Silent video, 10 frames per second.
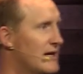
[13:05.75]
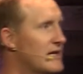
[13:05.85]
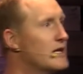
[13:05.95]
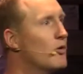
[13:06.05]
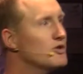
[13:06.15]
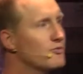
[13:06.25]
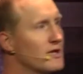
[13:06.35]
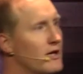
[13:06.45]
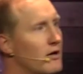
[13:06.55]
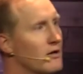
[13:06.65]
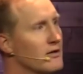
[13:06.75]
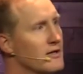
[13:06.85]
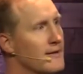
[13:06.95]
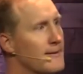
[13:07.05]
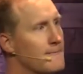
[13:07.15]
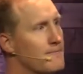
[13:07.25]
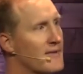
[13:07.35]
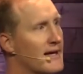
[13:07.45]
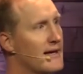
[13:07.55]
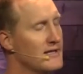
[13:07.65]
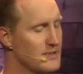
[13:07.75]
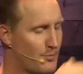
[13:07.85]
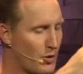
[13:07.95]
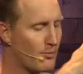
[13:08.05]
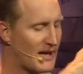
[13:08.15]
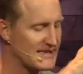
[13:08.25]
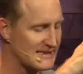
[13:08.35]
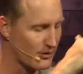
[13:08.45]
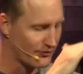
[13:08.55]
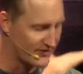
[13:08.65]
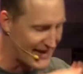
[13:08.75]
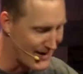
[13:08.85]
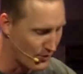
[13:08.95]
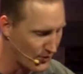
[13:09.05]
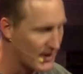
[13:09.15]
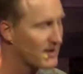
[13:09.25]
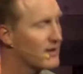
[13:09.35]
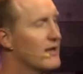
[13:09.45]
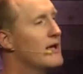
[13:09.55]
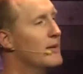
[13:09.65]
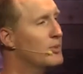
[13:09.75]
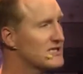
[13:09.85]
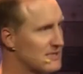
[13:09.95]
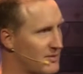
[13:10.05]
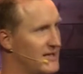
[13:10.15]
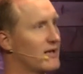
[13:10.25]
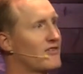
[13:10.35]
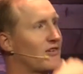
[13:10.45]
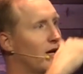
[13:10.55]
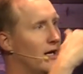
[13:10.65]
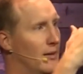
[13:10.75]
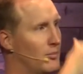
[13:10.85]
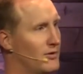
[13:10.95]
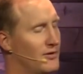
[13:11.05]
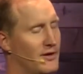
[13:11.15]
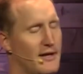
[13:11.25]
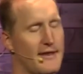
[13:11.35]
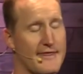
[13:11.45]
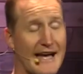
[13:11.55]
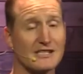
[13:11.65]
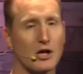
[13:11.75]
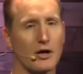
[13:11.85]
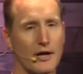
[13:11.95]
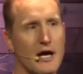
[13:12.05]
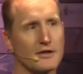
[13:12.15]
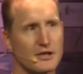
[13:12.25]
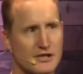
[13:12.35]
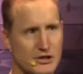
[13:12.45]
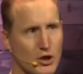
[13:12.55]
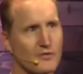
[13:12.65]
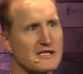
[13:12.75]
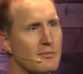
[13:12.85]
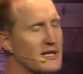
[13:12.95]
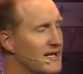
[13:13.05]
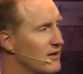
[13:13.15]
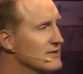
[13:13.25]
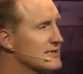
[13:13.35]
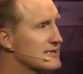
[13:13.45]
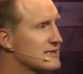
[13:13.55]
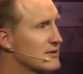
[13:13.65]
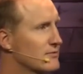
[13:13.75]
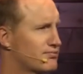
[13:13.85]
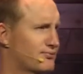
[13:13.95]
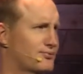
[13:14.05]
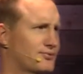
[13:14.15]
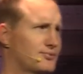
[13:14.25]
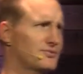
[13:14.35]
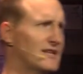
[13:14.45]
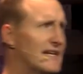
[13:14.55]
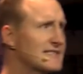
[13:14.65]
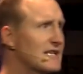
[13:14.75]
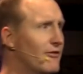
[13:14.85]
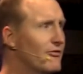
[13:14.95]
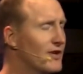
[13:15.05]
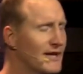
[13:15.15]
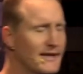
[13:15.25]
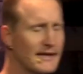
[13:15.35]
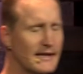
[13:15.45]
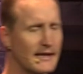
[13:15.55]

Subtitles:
You know what's really hard? To put myself down, put somebody else up. That's hard. To serve somebody else, that's not fun.